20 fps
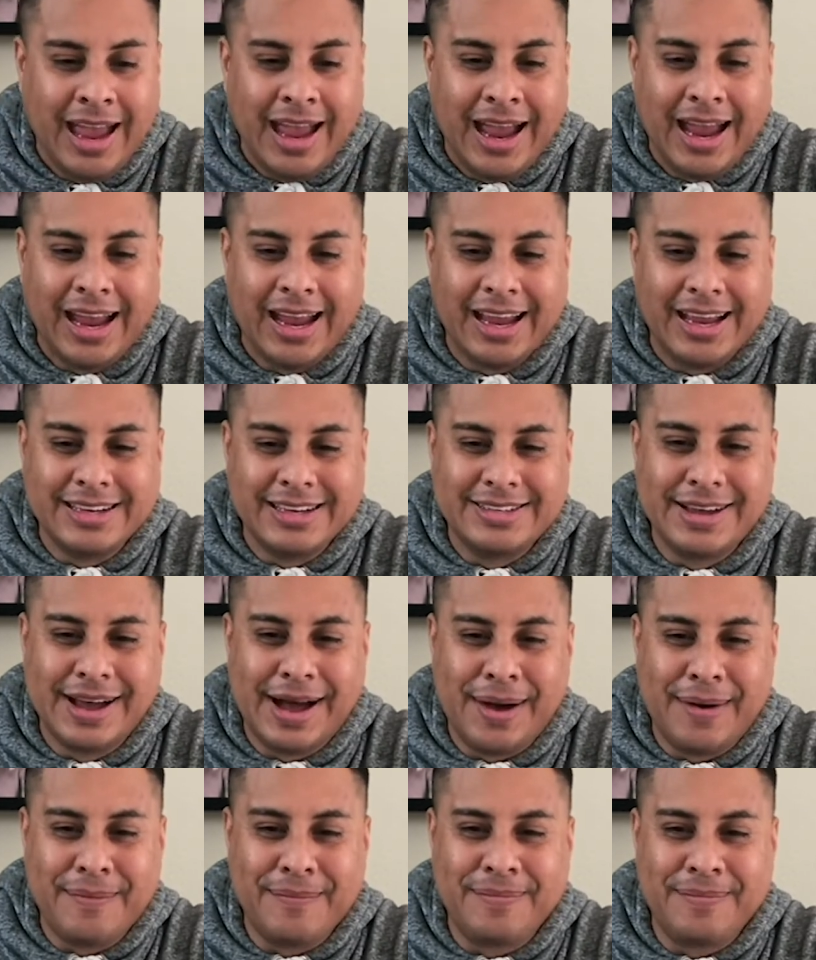
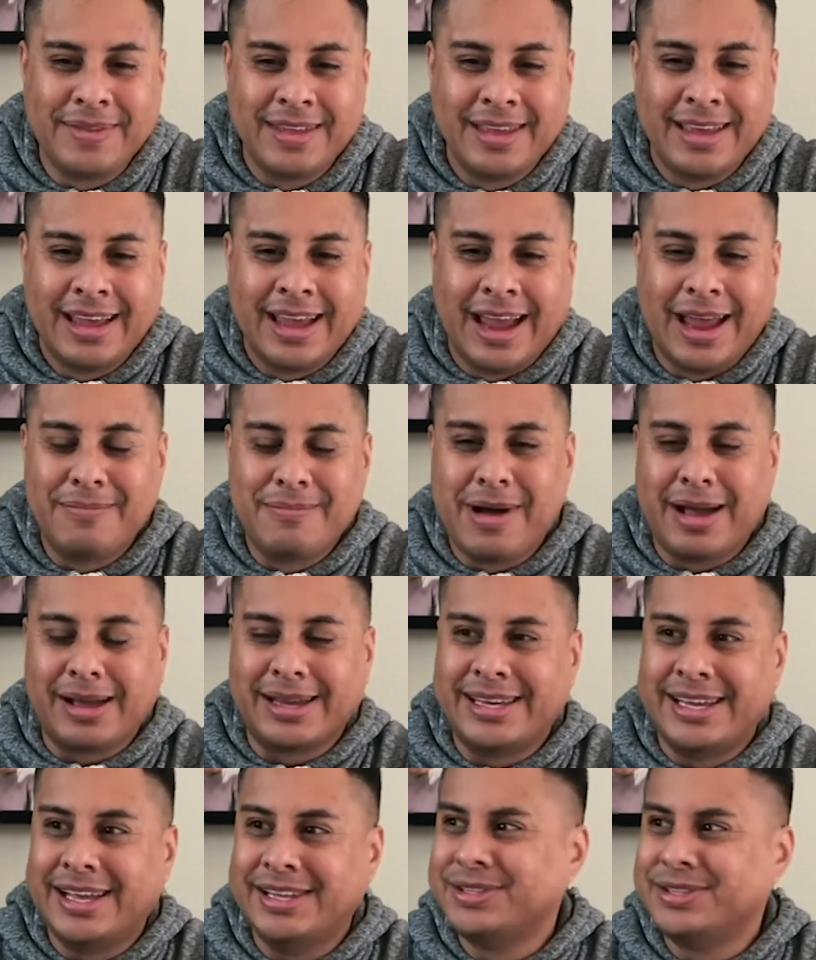And my
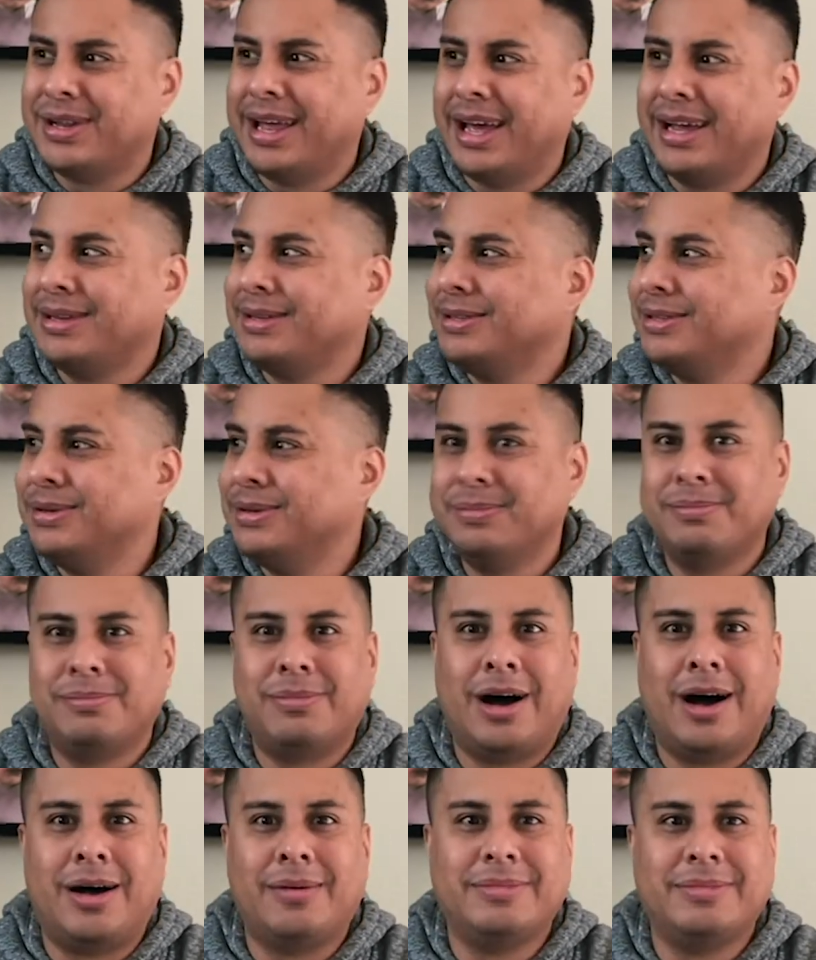kids are like,
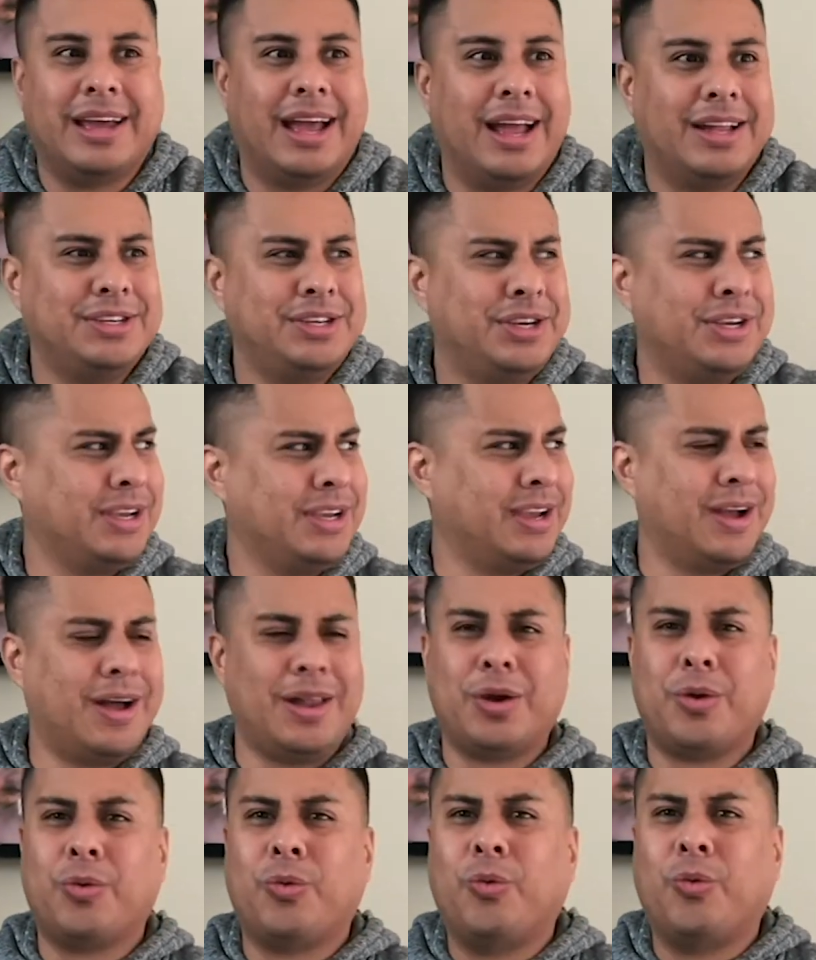Mom, Dad,
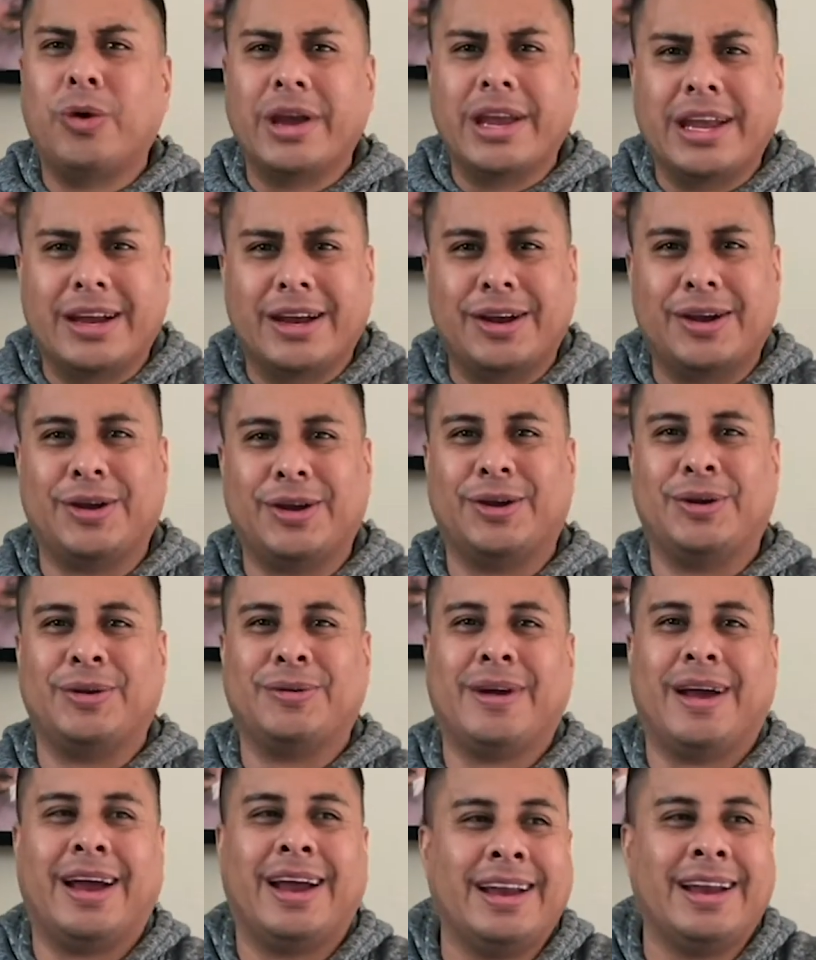y'all are weird,
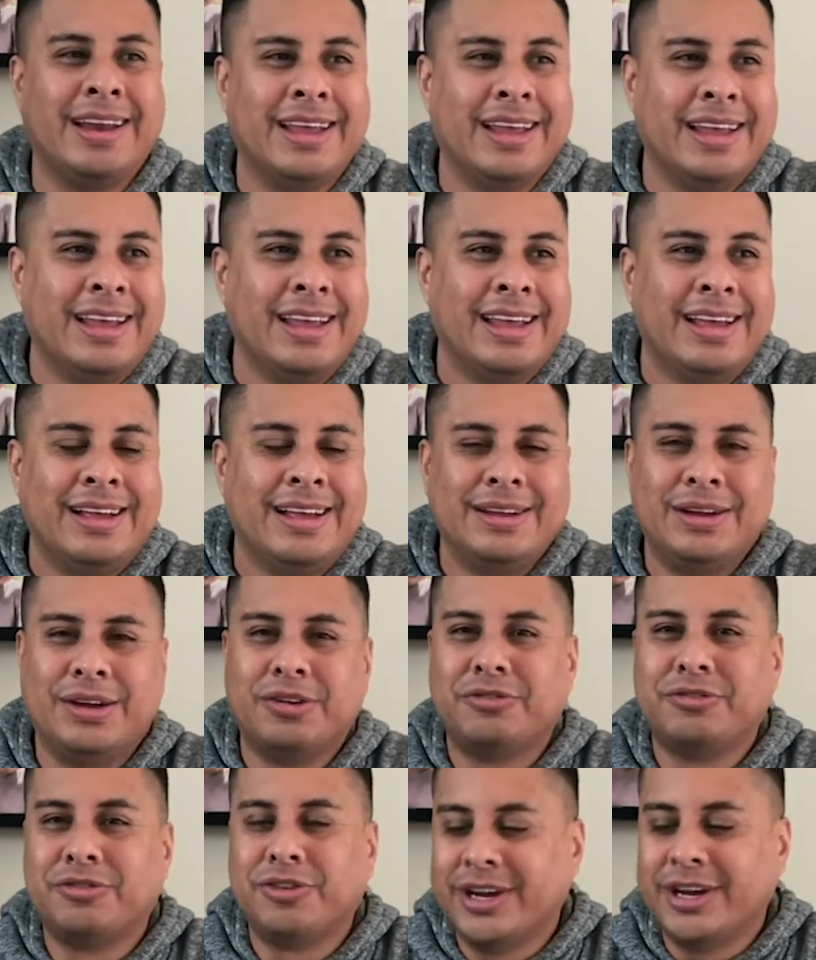right? You're
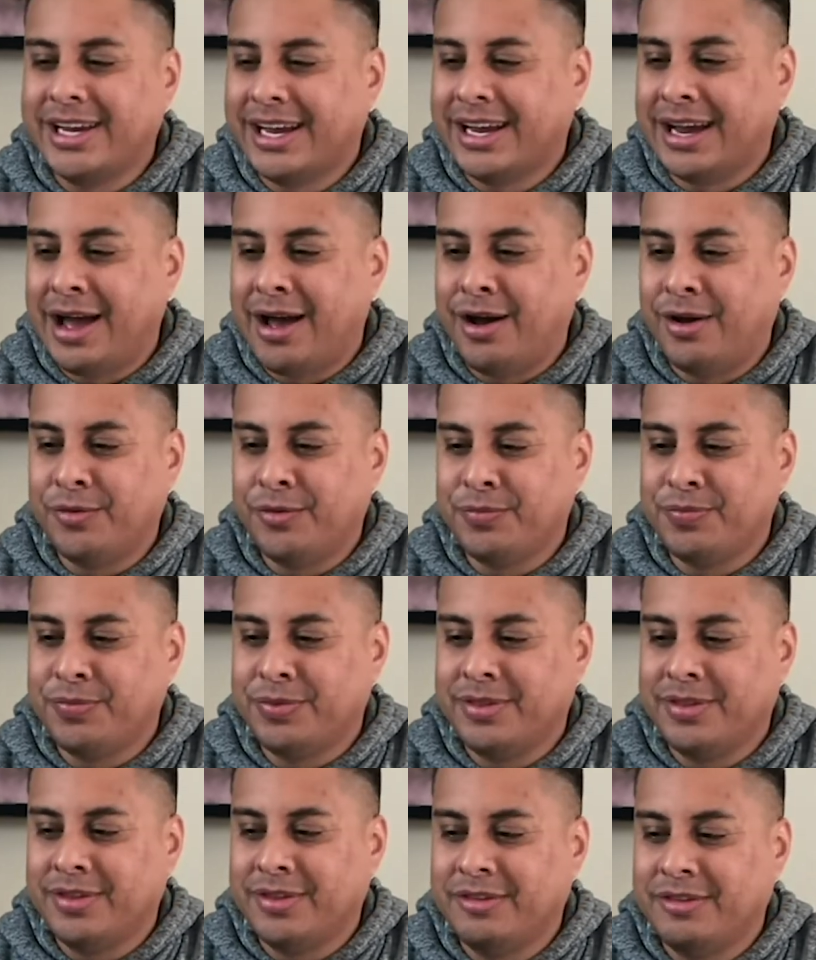freaking out
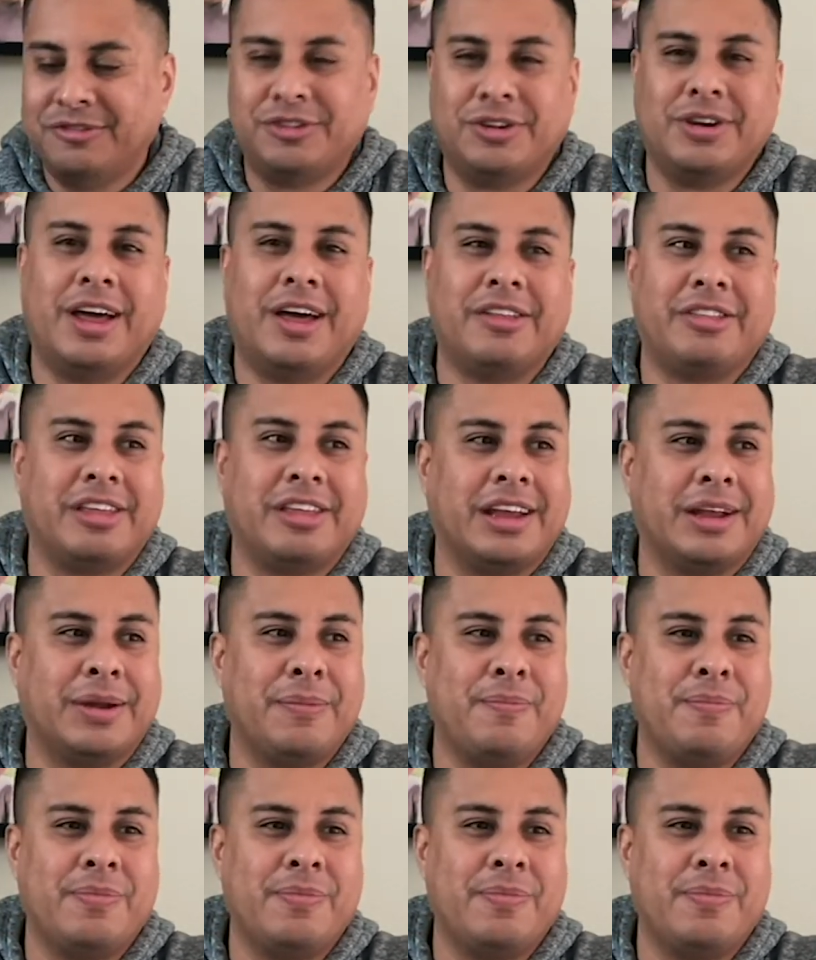for nothing.